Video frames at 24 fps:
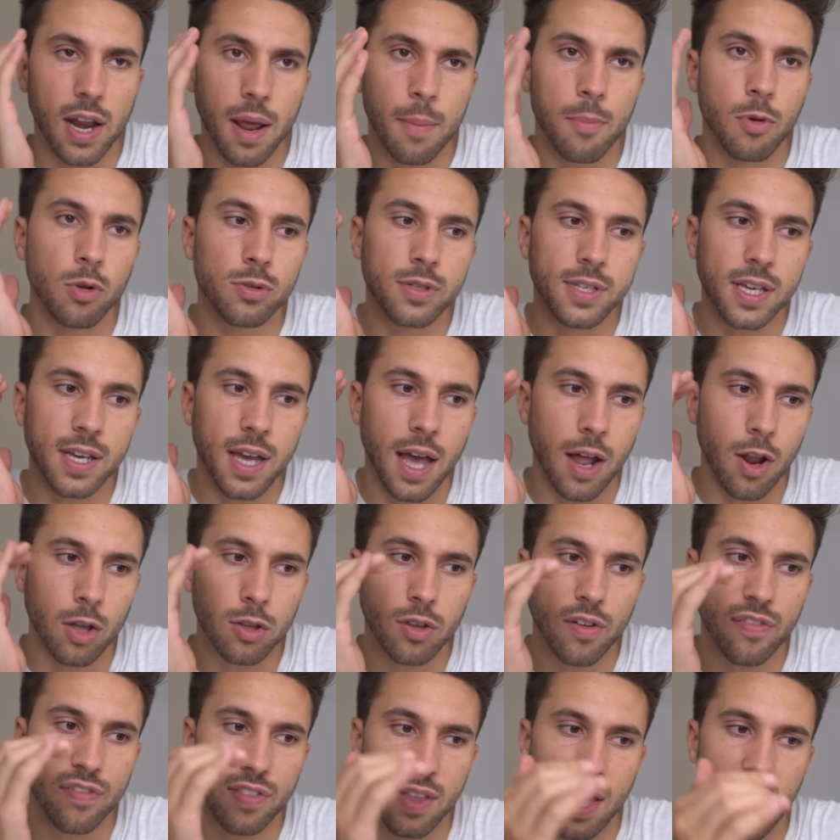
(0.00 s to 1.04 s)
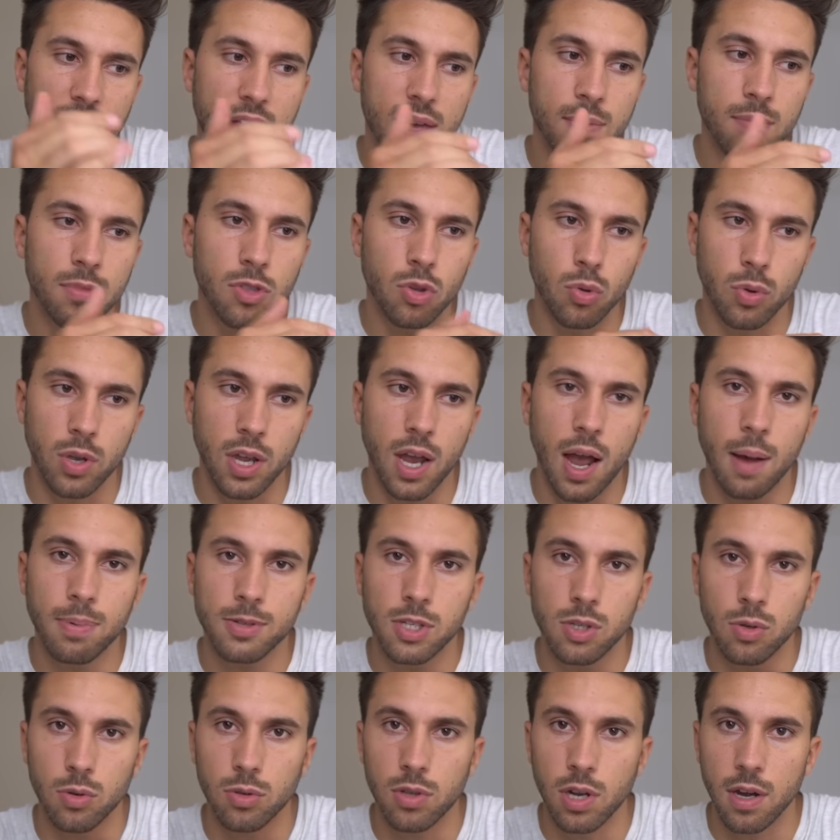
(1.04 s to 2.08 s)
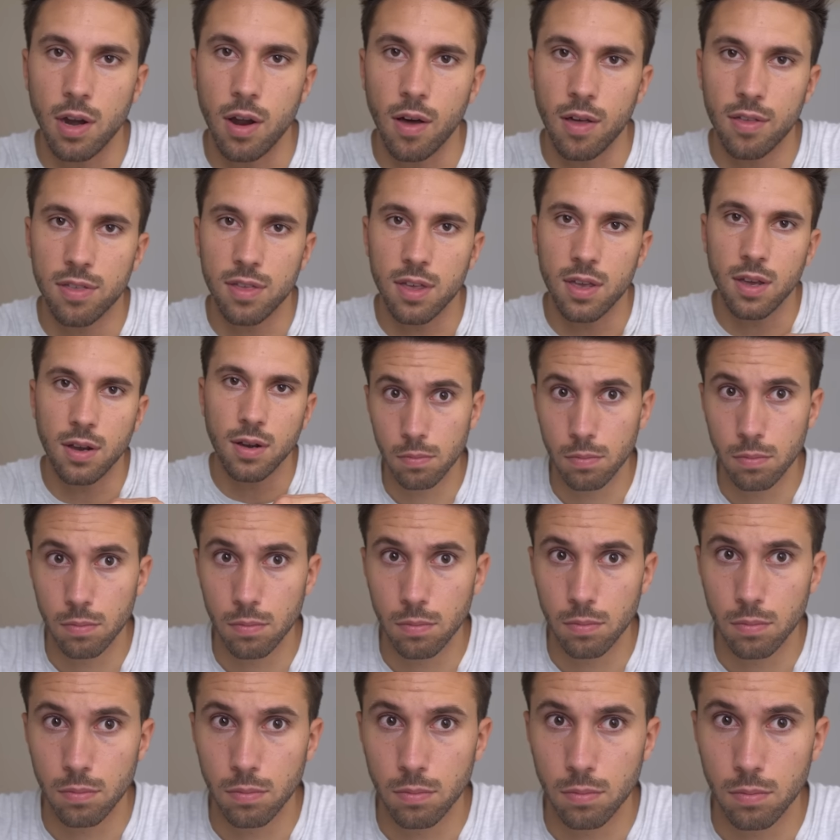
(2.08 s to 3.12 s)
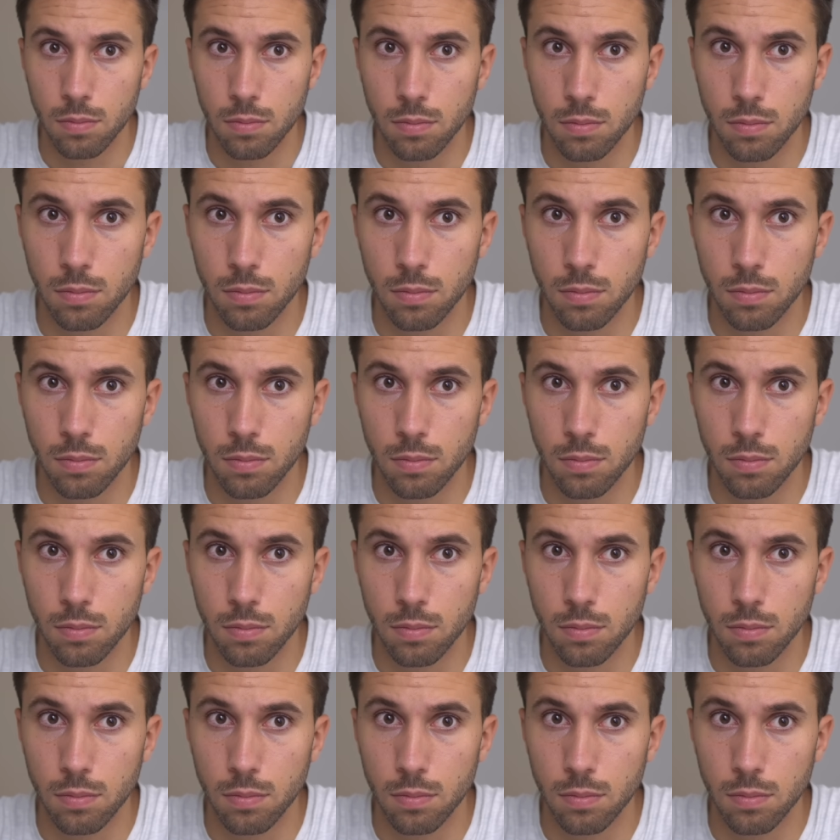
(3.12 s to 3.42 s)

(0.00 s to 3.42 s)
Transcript: that I'm losing a lot of time doing absolutely nothing, thinking about